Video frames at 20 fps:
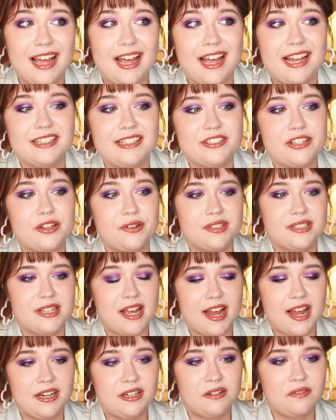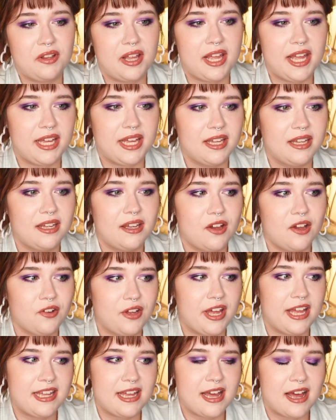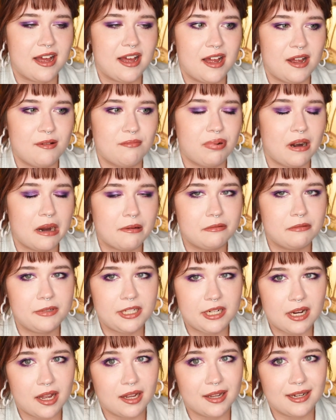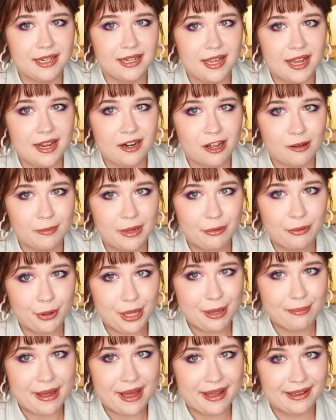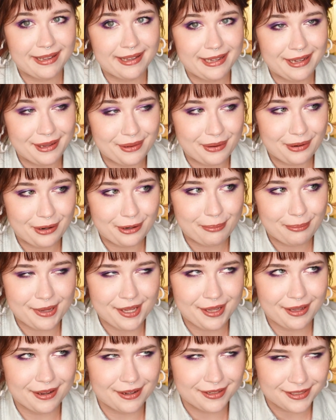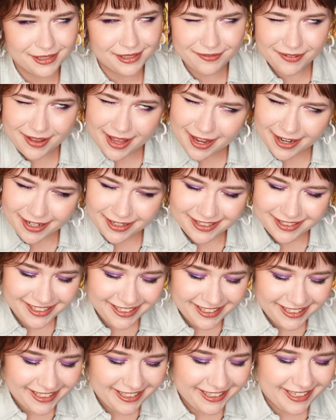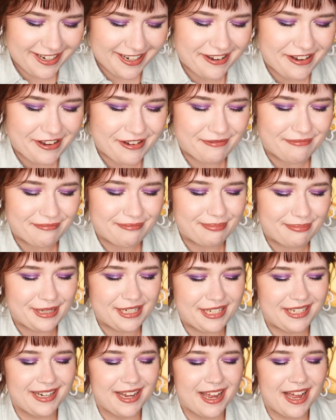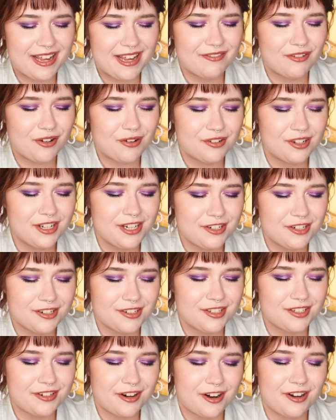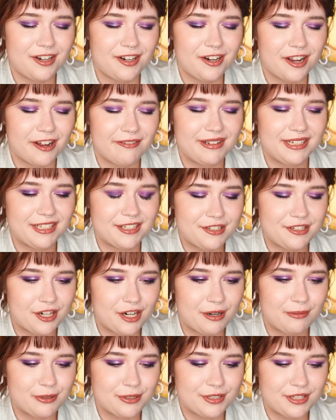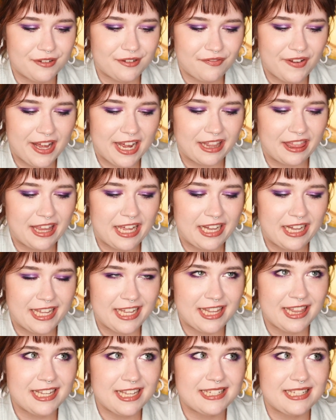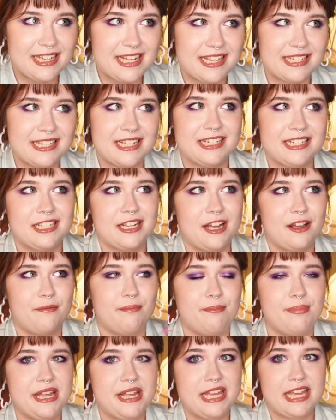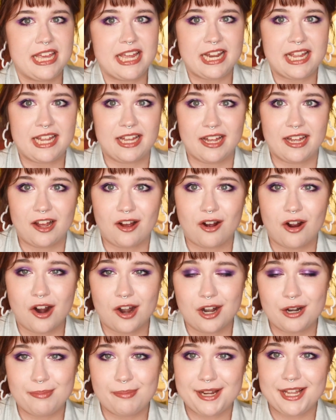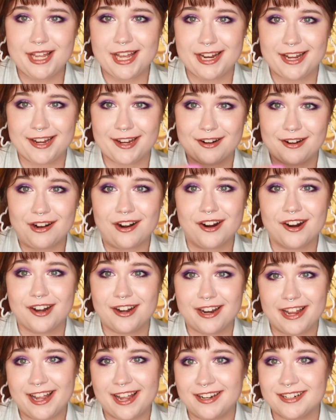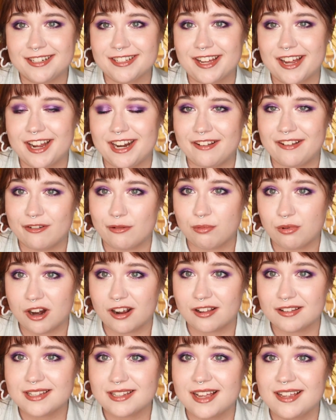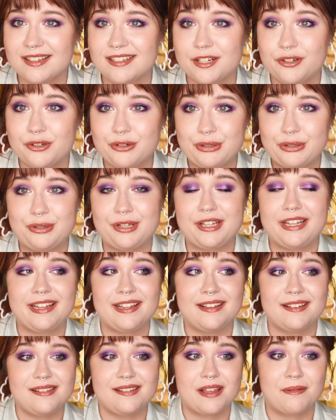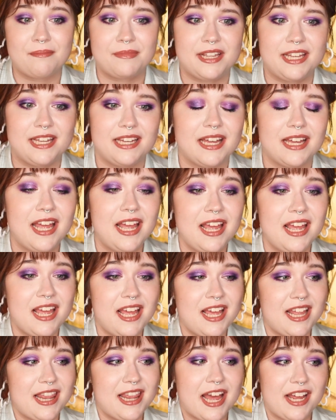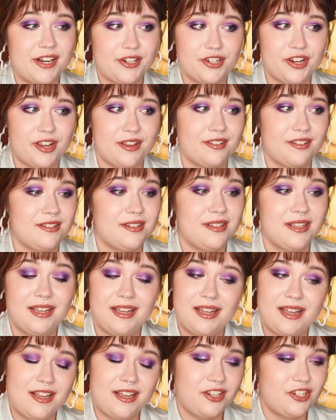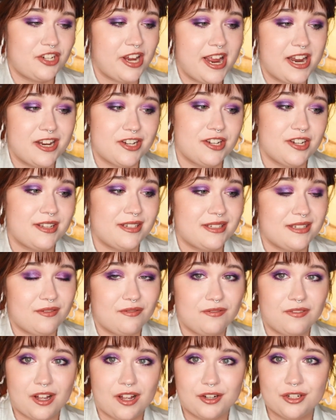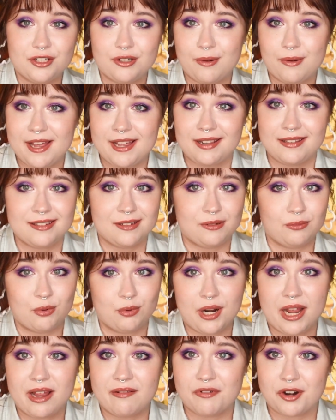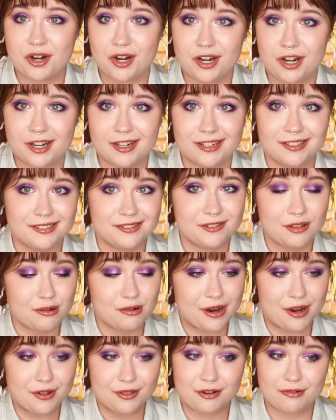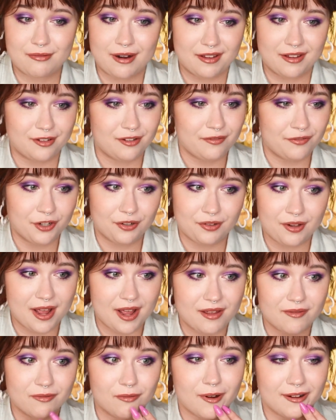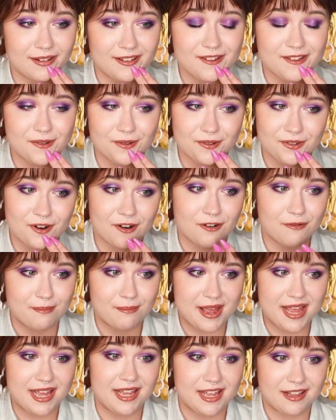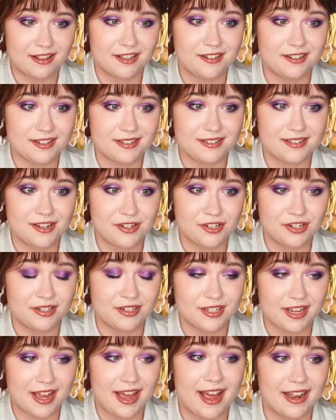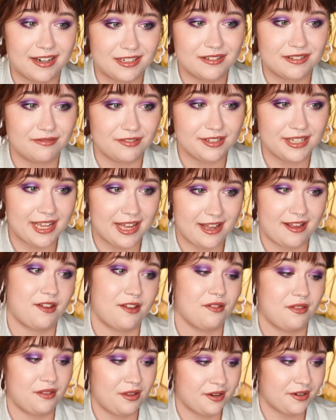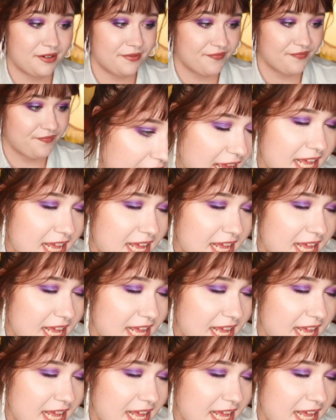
And so it's kind of like, okay, yeah, I'm probably not going to gain all my weight back either because of that. Um, but I have only just started coming to terms with the fact that, like, this isn't a beginning, a hard beginning and a hard end kind of a process. It truly is something that just changes and fluctuates and whatever throughout the rest of your life once you start making the decision to actively get healthier.